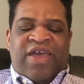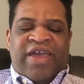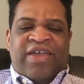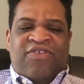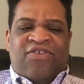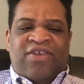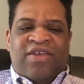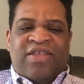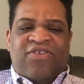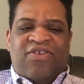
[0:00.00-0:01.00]

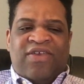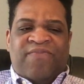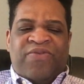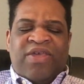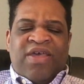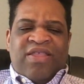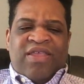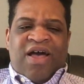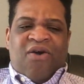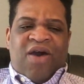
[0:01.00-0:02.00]
AT&T.
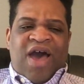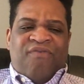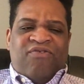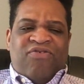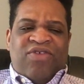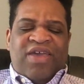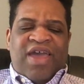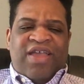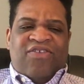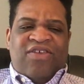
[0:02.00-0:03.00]
Now, after the
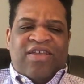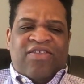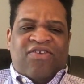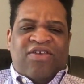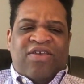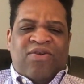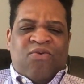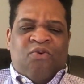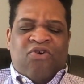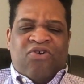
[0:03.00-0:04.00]
AT&T
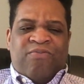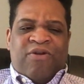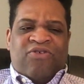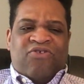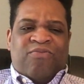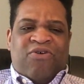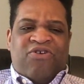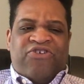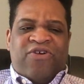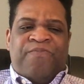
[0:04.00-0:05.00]
Warner Brothers
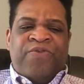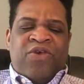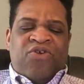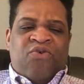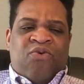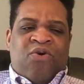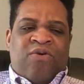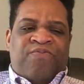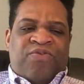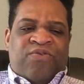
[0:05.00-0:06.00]
merger,
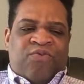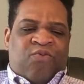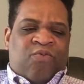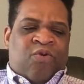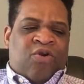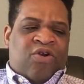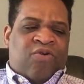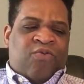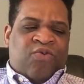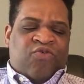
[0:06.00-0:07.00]
your
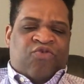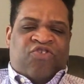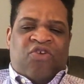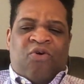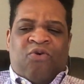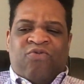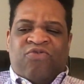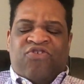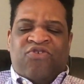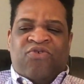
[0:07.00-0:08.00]
Warner was sold
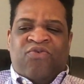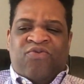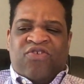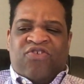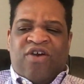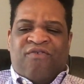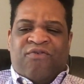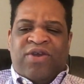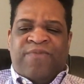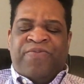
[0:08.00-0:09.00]
to
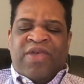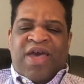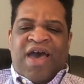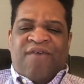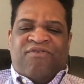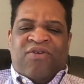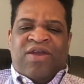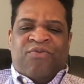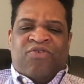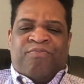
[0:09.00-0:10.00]
Discovery after
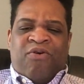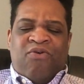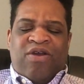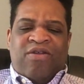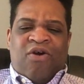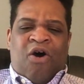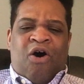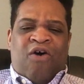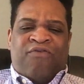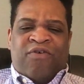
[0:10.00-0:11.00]
it was broken
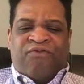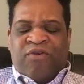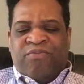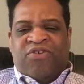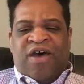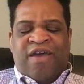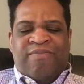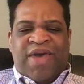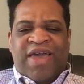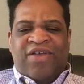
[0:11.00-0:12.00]
off from Time
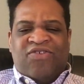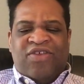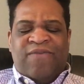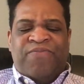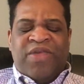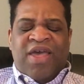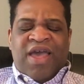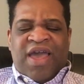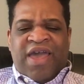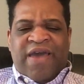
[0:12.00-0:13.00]
magazine,
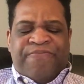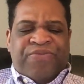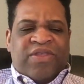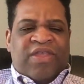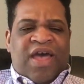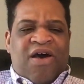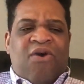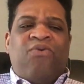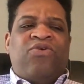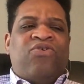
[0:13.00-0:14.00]
and
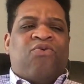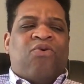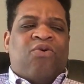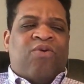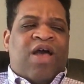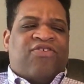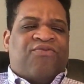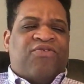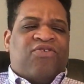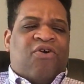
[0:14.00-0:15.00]
now you're as a
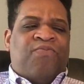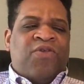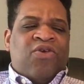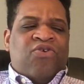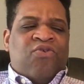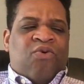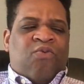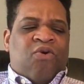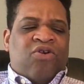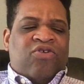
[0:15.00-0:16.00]
result your
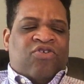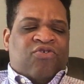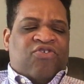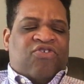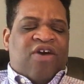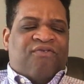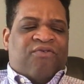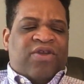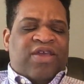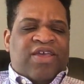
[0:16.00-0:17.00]
Warner, your
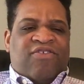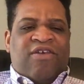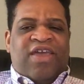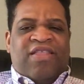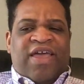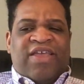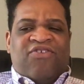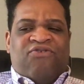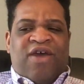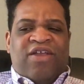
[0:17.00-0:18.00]
discovery is looking like
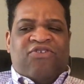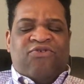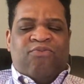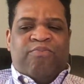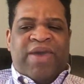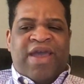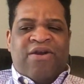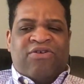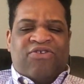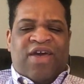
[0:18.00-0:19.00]
it's trying to
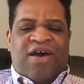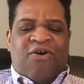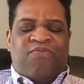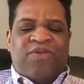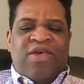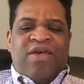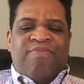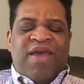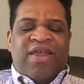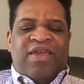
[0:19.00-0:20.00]
pare down
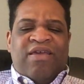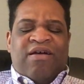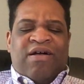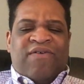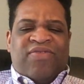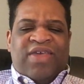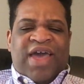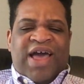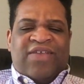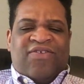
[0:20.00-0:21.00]
many of the
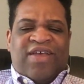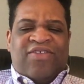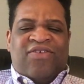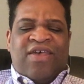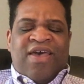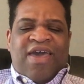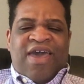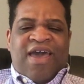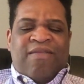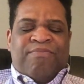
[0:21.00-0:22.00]
assets,
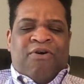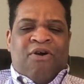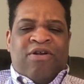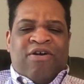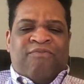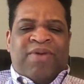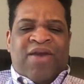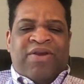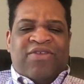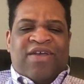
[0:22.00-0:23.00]
and part of
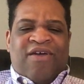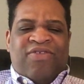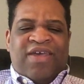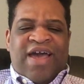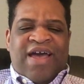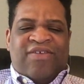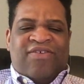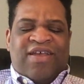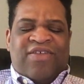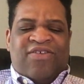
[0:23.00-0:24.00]
paring down the
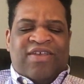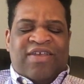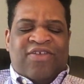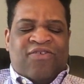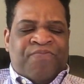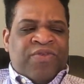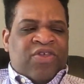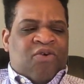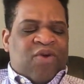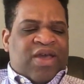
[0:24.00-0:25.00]
assets is
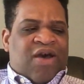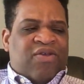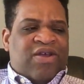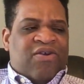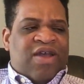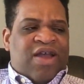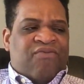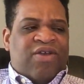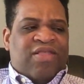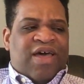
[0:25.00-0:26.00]
going out here
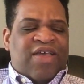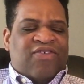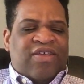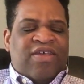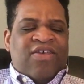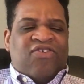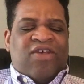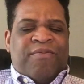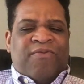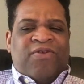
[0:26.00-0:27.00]
and realizing
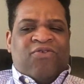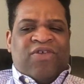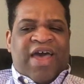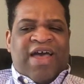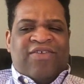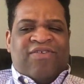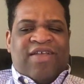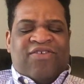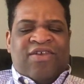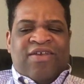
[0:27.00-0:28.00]
some of those
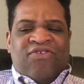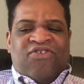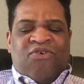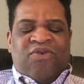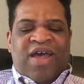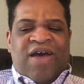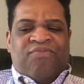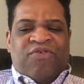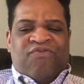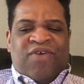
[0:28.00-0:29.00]
assets don't
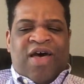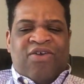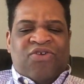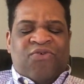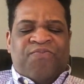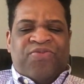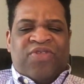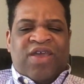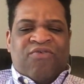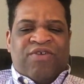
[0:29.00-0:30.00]
have the value
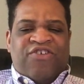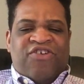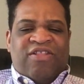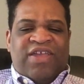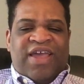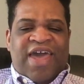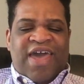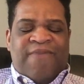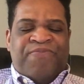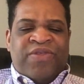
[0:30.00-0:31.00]
they originally
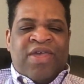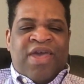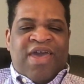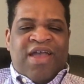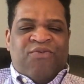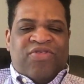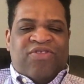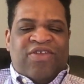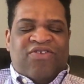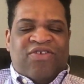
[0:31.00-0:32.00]
had. And
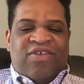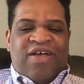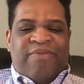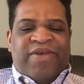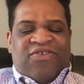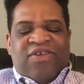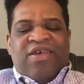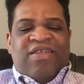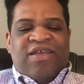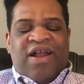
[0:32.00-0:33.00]
with DC Comics
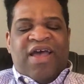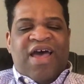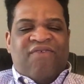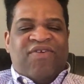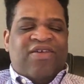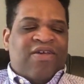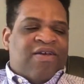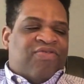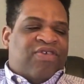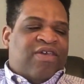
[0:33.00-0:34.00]
not having
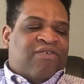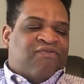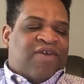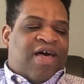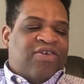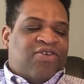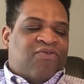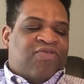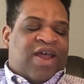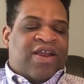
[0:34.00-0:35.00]
the
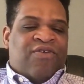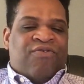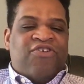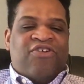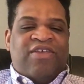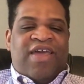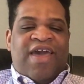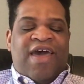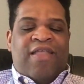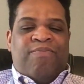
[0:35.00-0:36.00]
value that it originally
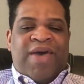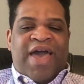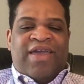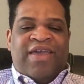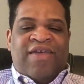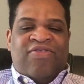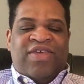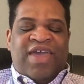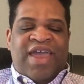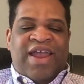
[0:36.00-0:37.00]
had back in
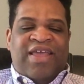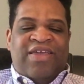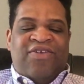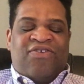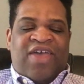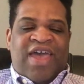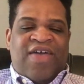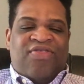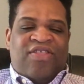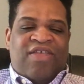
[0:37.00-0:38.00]
the 80s
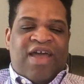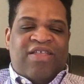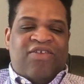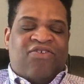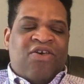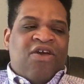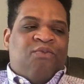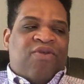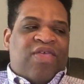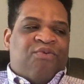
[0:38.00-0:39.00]
and the 90s
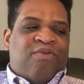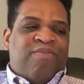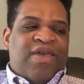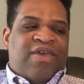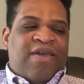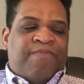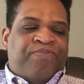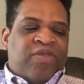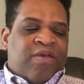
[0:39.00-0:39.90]
when they were making